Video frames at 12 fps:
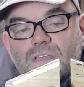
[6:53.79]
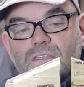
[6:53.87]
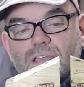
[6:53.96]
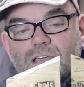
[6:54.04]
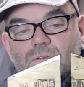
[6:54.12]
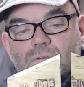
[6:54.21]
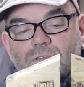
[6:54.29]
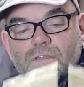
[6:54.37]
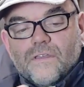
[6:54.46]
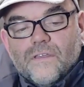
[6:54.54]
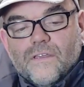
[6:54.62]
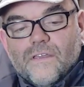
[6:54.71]
Now,
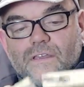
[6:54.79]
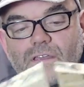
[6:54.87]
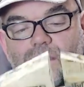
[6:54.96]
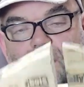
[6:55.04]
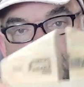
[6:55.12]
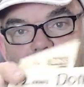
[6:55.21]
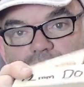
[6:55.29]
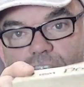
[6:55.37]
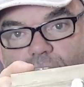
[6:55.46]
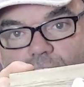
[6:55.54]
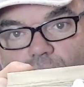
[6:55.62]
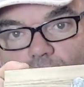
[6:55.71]
there's
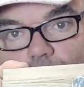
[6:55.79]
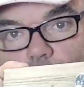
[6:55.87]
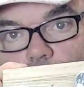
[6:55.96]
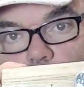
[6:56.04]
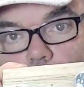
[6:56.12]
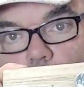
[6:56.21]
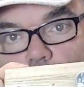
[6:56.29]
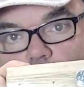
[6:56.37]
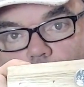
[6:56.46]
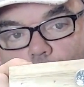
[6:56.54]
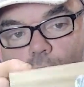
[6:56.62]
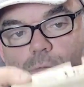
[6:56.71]
a nut on the bottom, a bolt
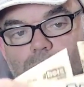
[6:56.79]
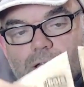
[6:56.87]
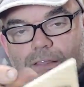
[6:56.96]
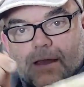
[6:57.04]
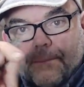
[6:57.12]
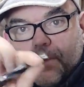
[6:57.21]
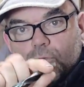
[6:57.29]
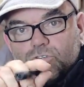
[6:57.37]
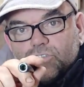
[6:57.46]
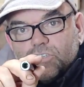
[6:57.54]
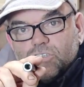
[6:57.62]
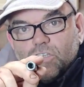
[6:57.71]
on the bottom, and that
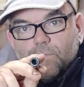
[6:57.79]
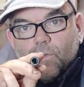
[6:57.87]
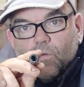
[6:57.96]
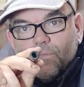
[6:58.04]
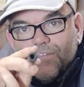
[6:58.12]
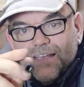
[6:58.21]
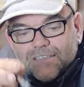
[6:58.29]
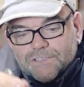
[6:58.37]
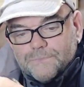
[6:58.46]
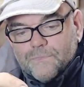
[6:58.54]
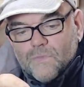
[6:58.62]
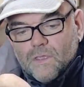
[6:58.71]
bolts into the bottom of
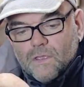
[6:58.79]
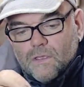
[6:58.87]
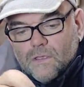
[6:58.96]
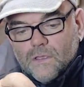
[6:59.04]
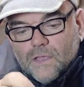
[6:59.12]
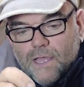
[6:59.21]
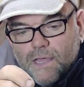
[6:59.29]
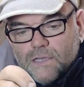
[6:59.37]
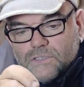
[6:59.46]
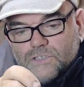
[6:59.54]
this cutter.